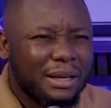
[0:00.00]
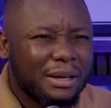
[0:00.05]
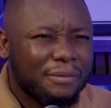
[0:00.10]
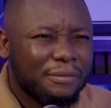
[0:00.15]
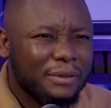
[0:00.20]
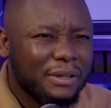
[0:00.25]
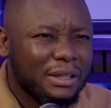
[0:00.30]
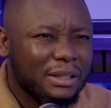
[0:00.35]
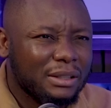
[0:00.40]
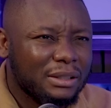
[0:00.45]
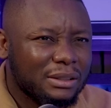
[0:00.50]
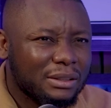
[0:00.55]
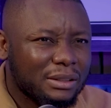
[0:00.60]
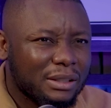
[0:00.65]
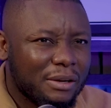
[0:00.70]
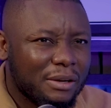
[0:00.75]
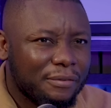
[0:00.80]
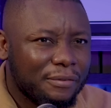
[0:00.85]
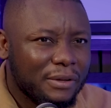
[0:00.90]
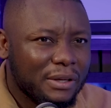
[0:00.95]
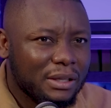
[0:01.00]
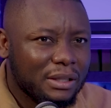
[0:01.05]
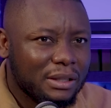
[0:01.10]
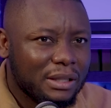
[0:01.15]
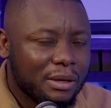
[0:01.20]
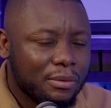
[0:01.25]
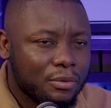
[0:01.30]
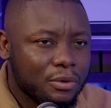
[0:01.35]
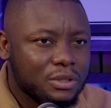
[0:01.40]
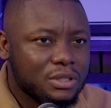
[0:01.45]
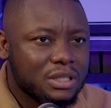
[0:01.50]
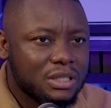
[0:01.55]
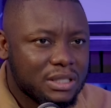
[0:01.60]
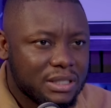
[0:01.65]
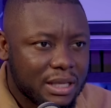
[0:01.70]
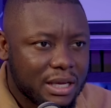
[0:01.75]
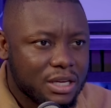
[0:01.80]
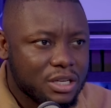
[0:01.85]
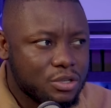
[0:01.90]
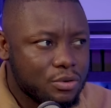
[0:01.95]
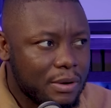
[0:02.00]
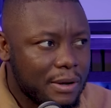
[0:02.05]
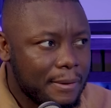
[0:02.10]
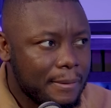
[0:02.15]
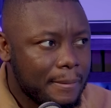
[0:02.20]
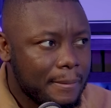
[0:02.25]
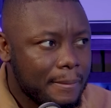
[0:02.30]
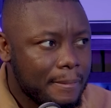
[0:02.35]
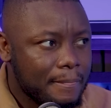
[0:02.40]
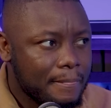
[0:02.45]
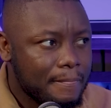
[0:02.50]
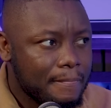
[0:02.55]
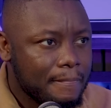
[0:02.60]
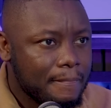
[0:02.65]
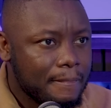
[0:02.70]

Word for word: I think I think there was a are stage. You still happy where, with Raya?